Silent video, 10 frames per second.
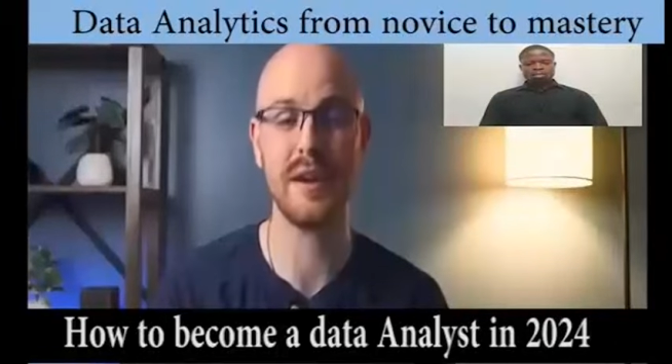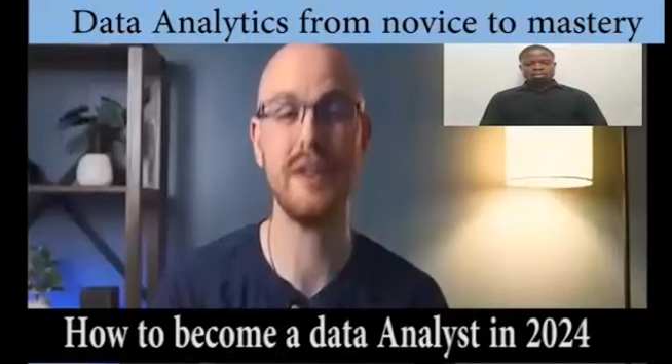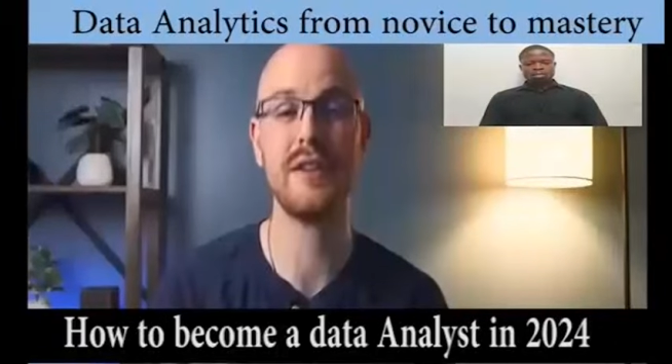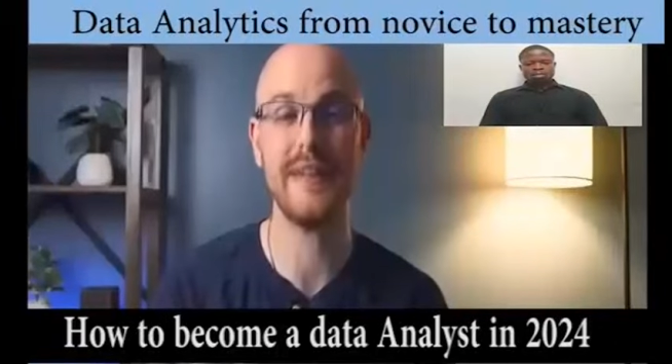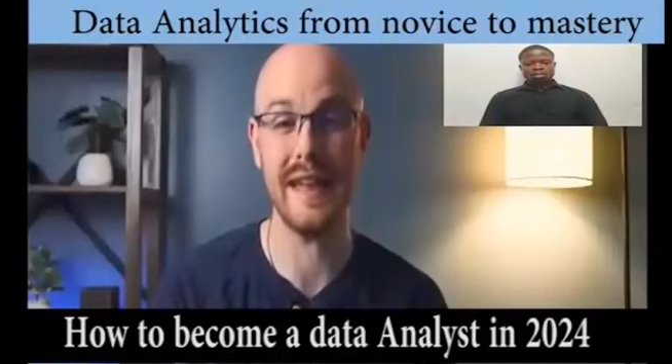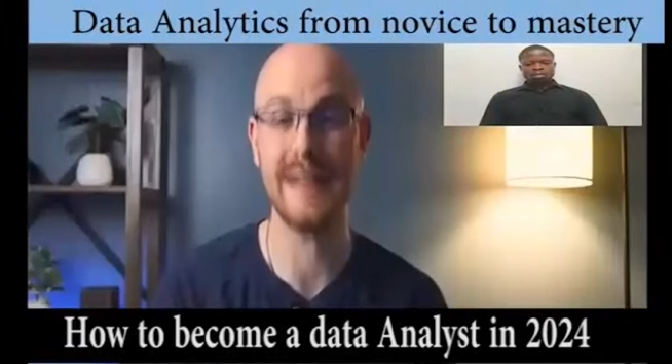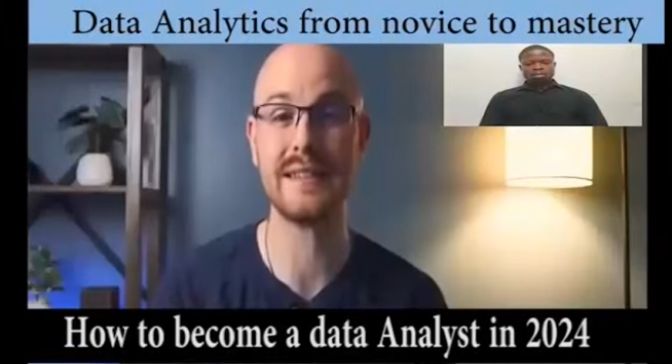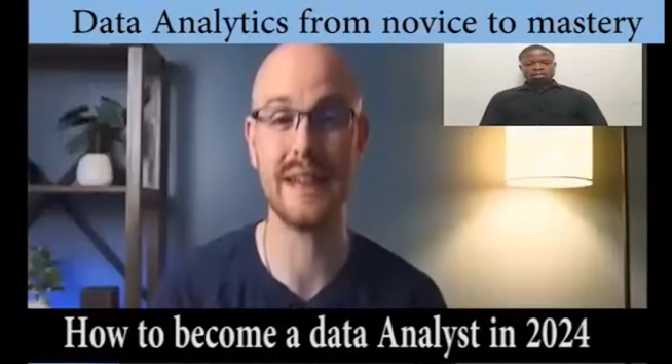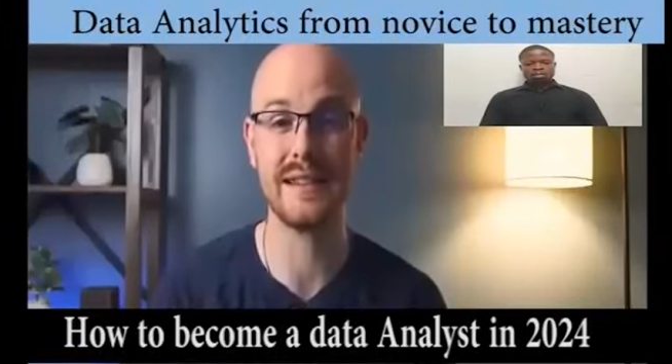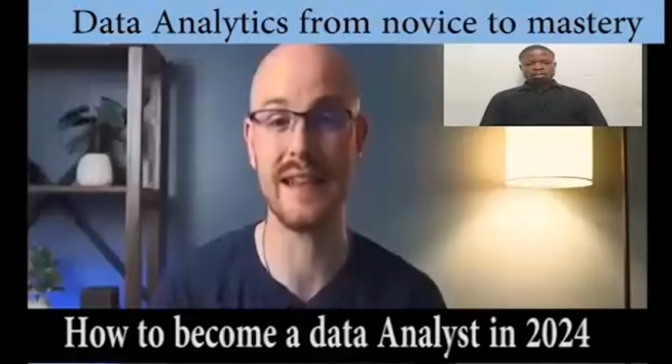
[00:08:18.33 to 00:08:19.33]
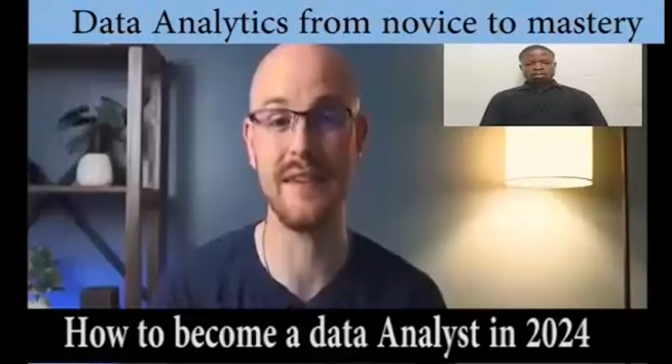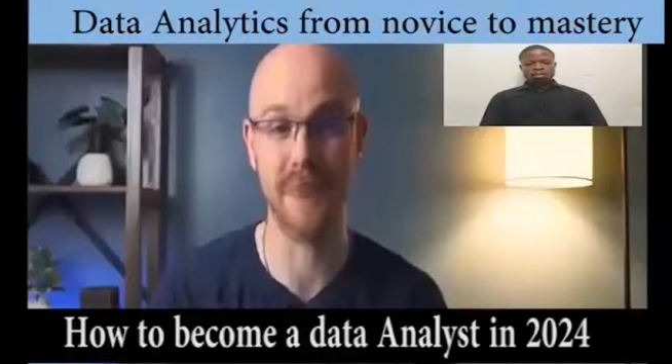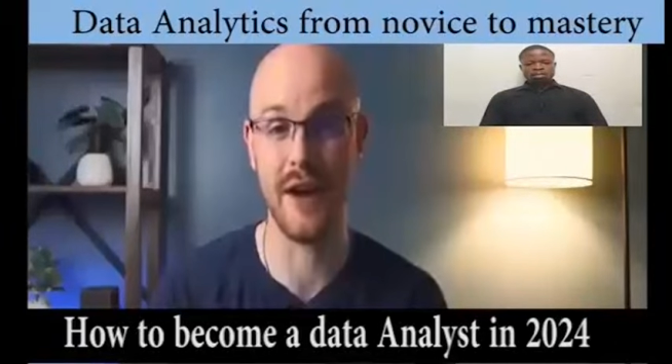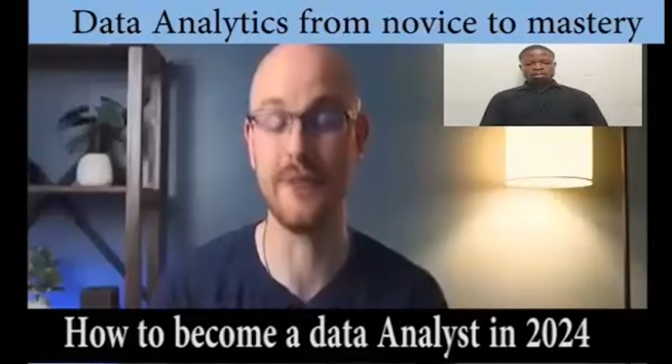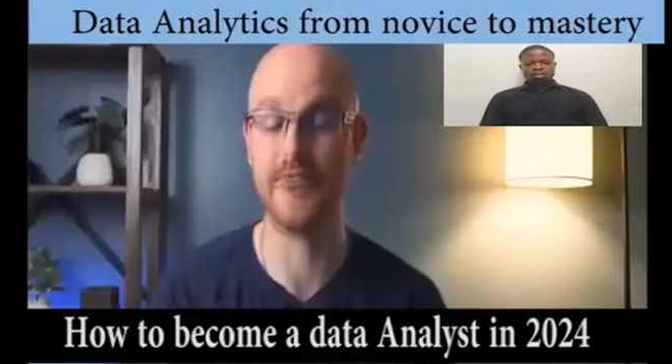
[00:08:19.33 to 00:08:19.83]
and here are the insights that I
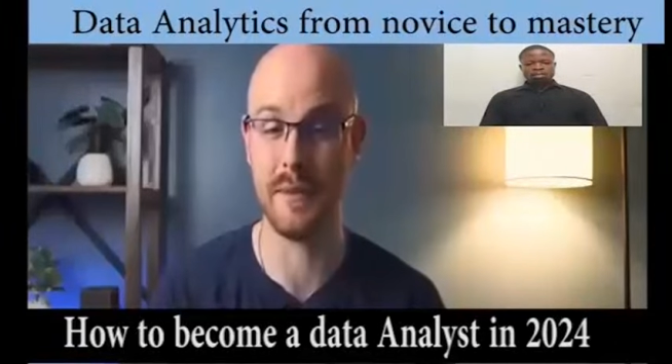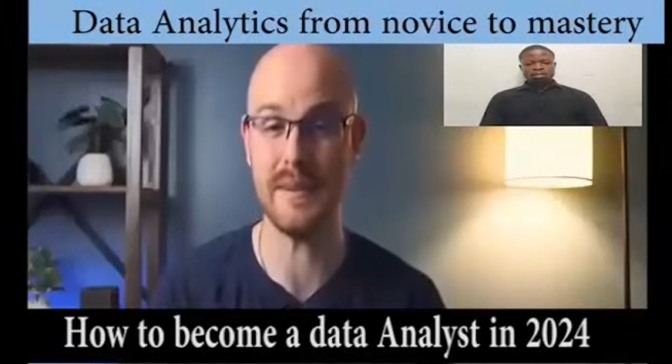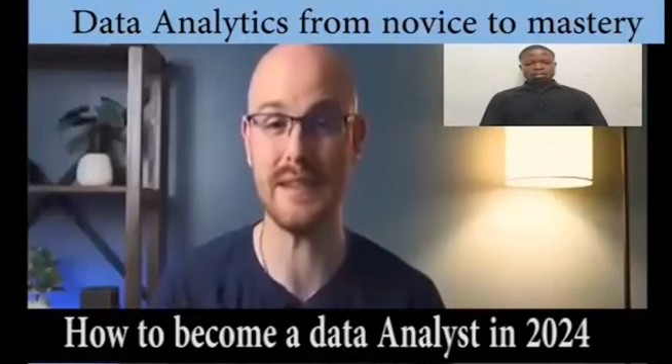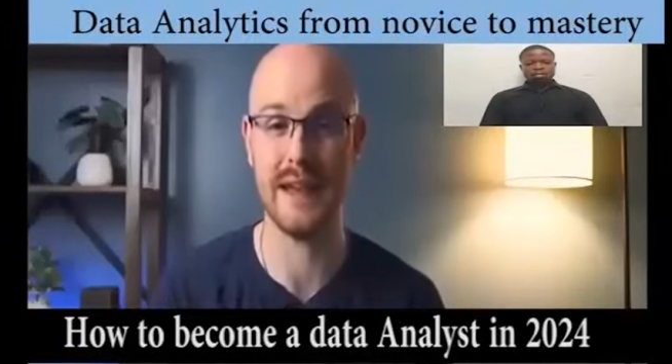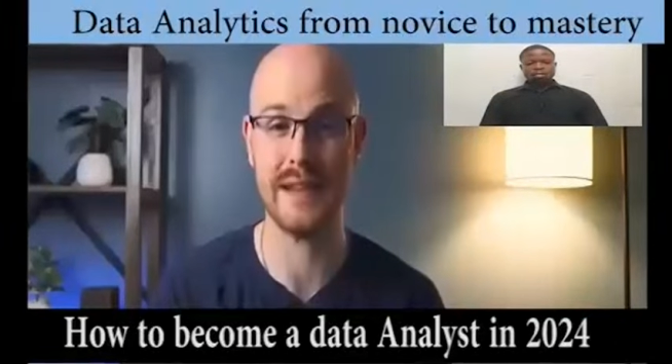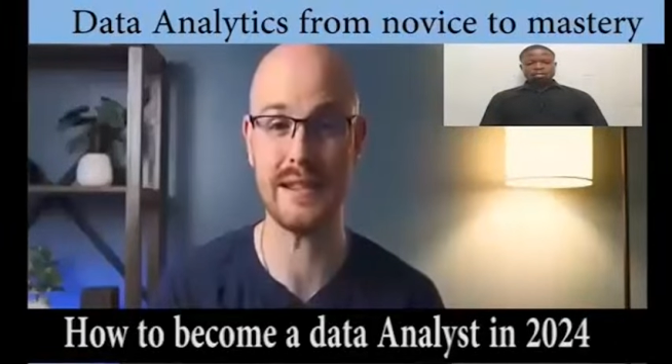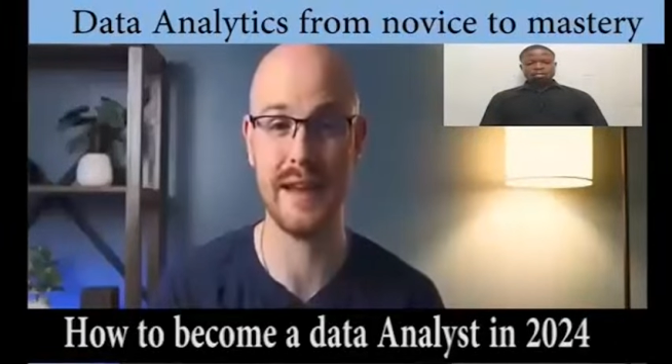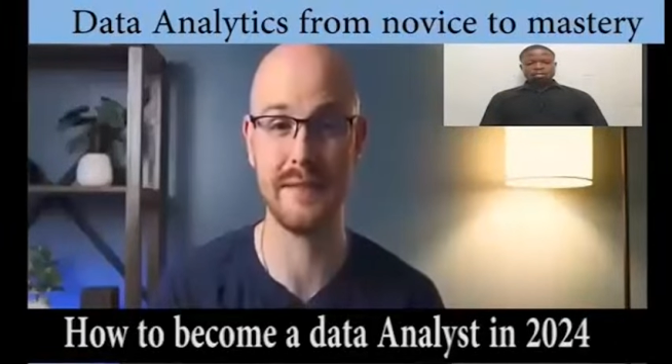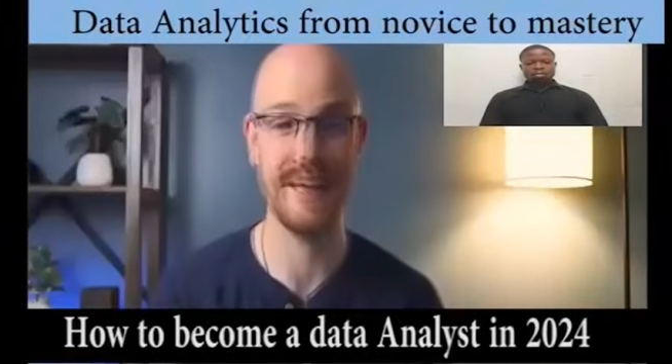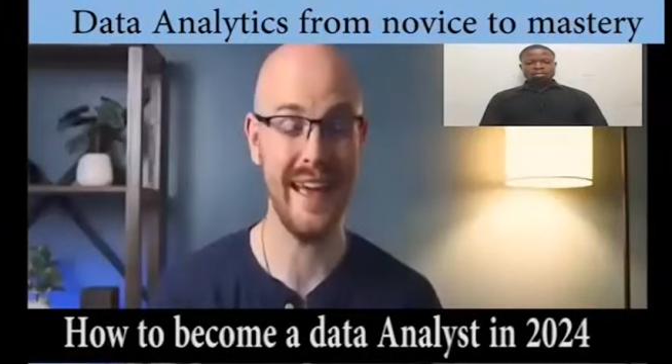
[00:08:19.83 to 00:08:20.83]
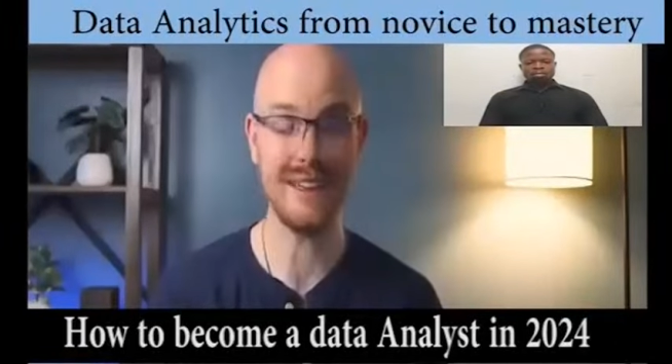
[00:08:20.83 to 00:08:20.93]
found from this data set.